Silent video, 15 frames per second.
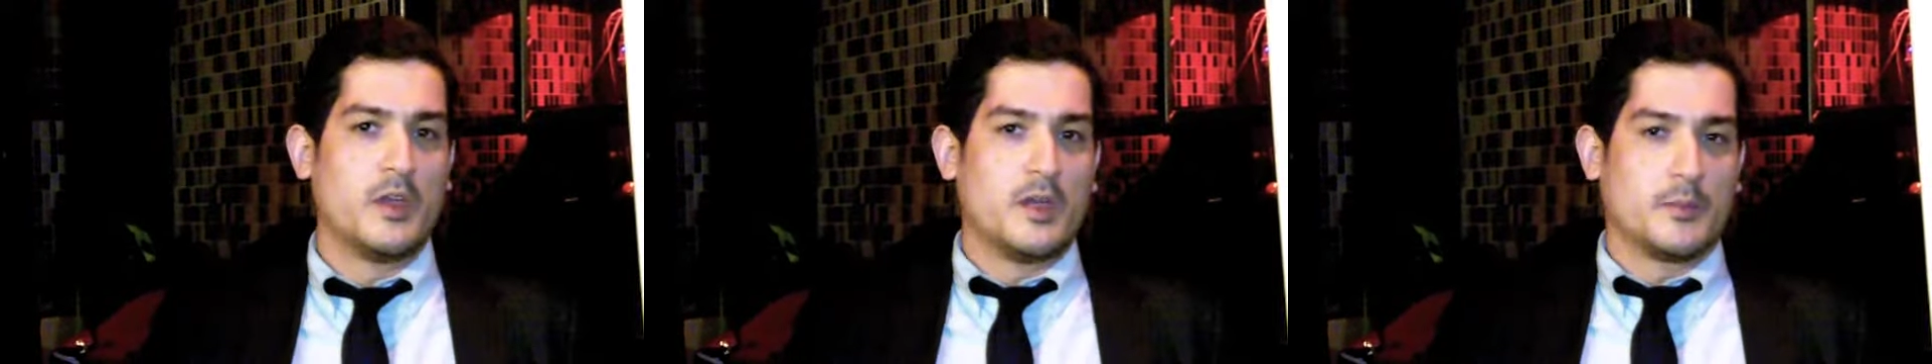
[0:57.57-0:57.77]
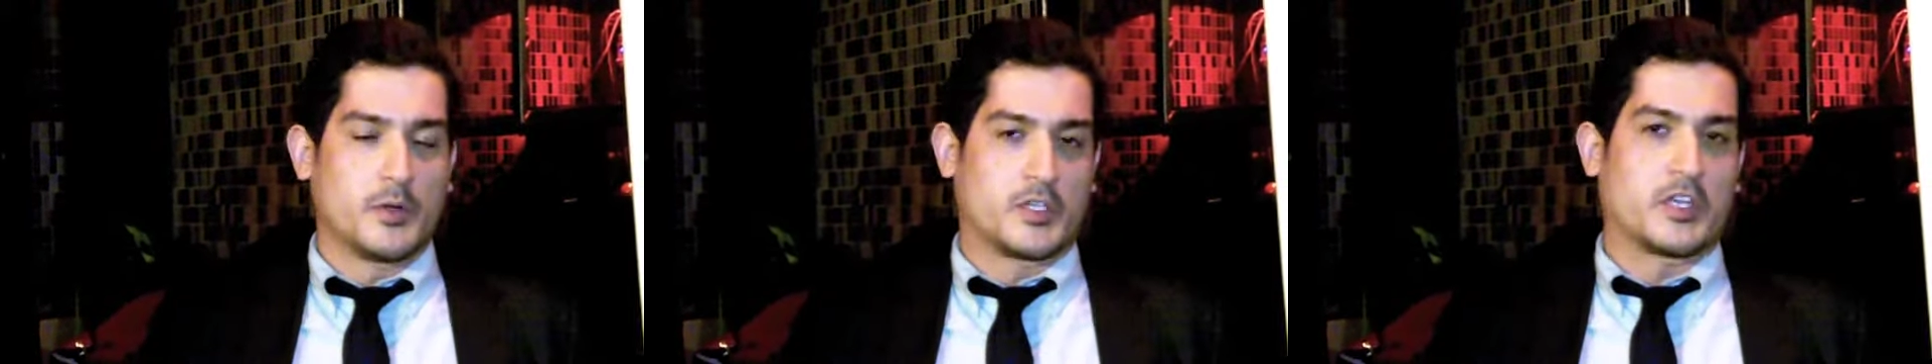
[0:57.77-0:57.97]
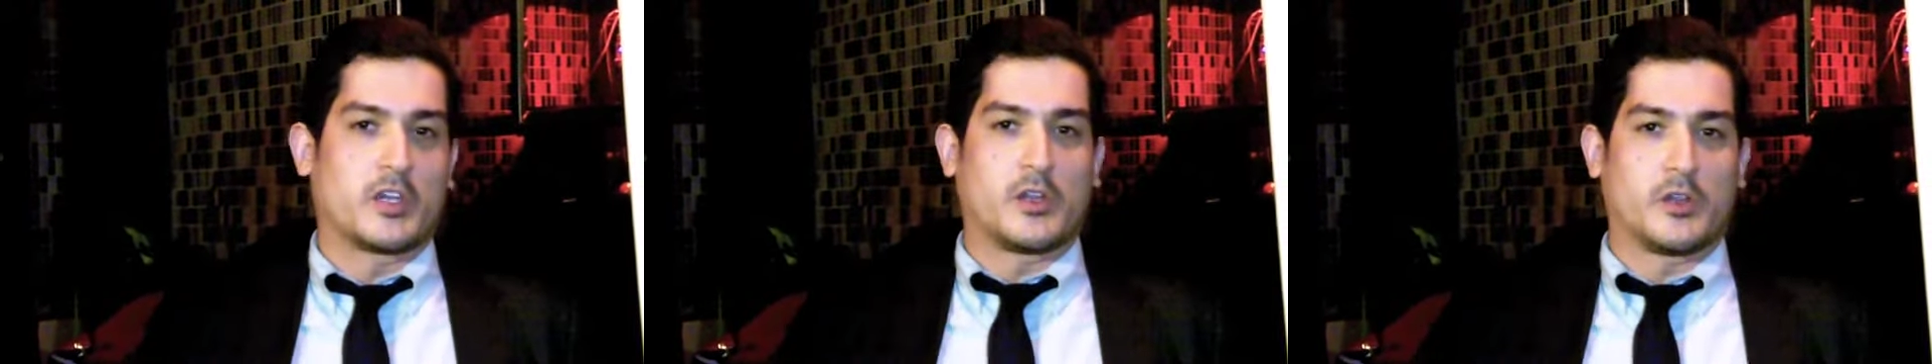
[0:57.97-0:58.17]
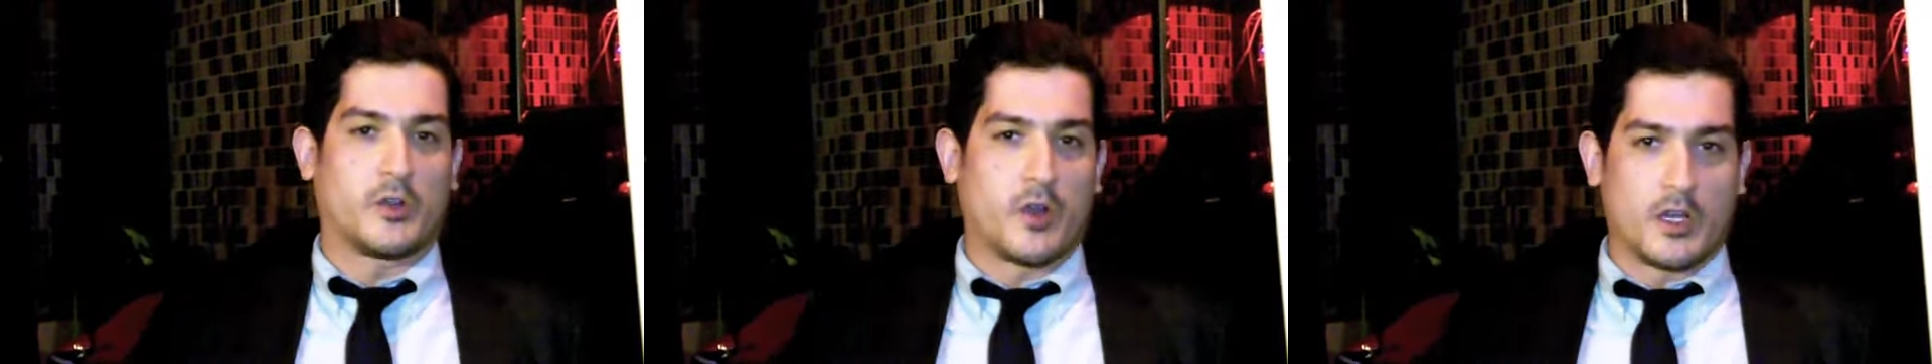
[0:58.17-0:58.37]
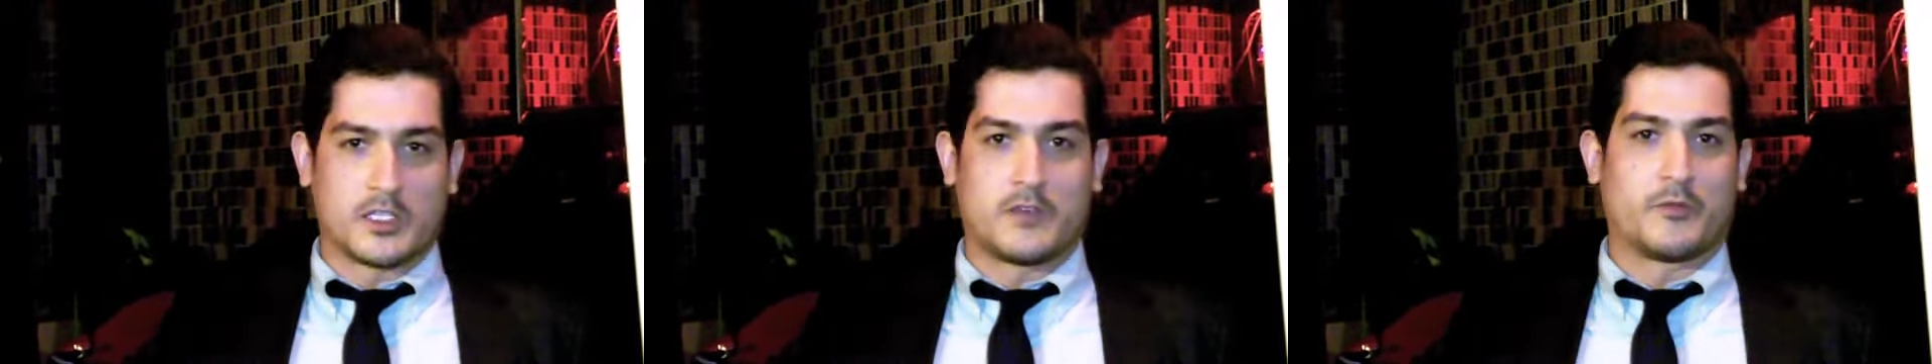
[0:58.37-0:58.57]
particularly
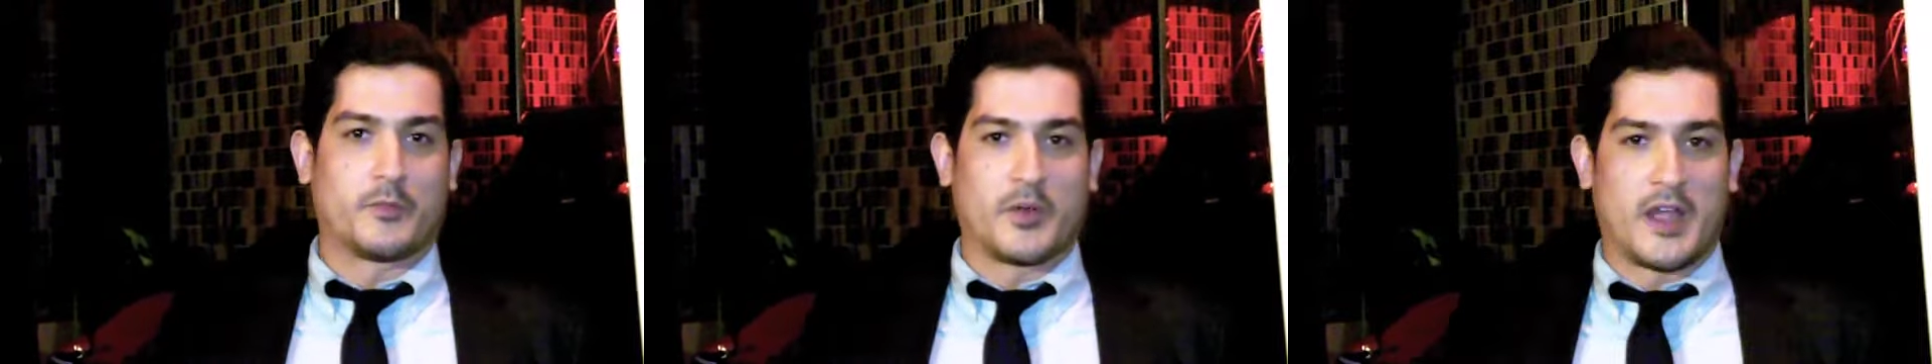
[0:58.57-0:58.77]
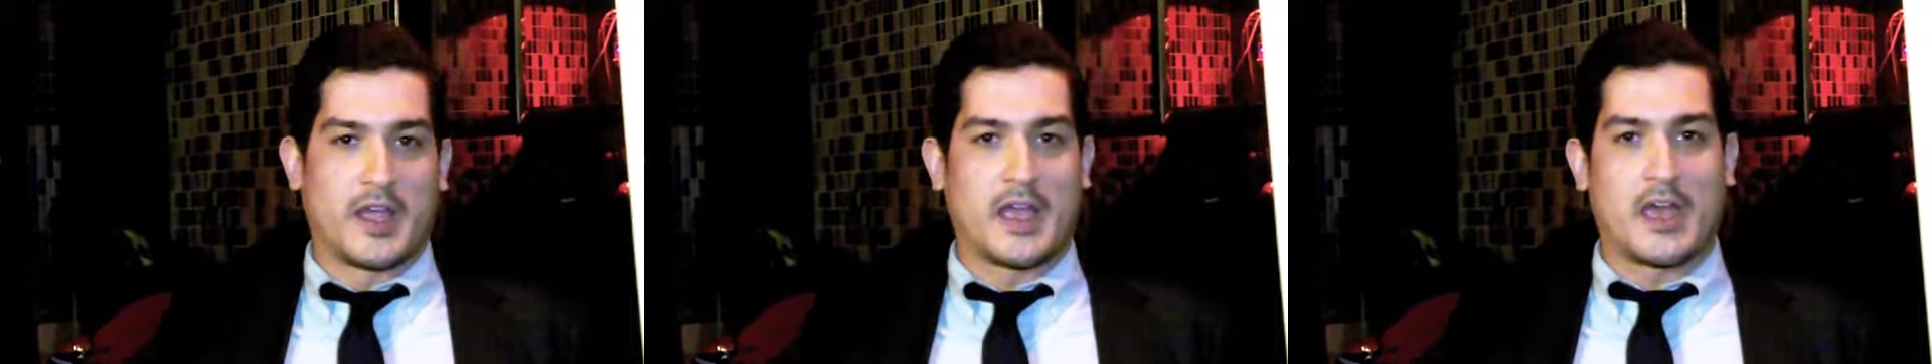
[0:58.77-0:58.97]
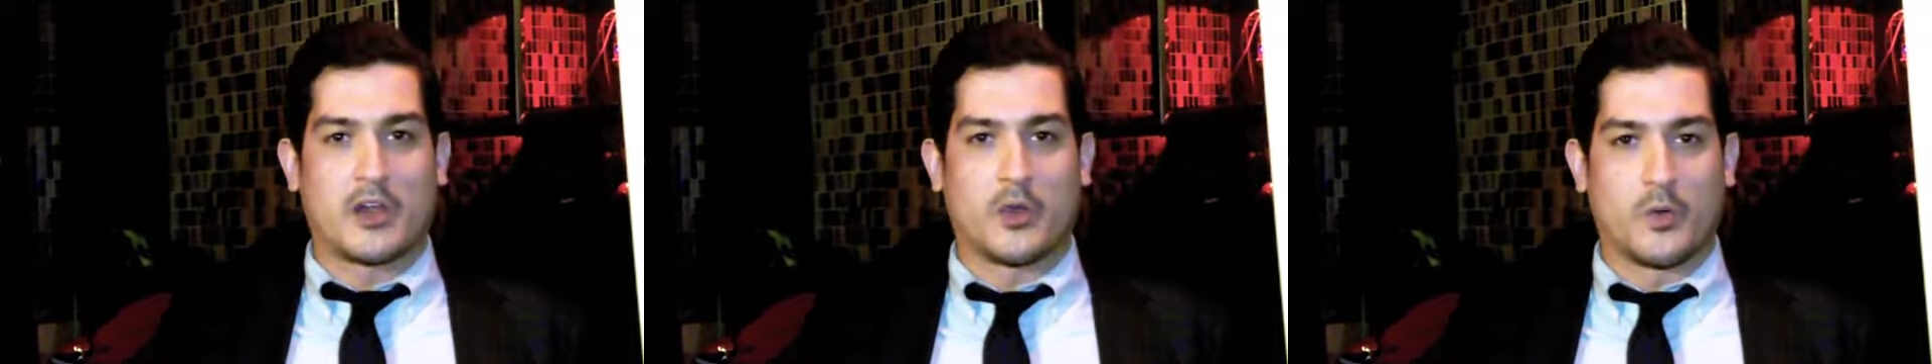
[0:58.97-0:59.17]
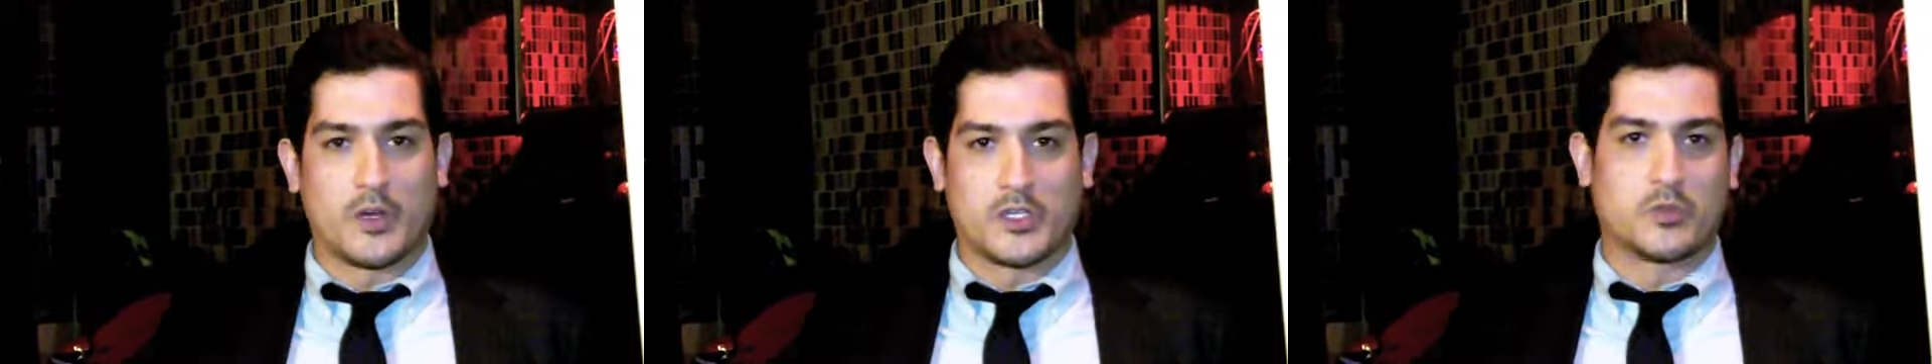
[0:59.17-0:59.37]
across different brand categories,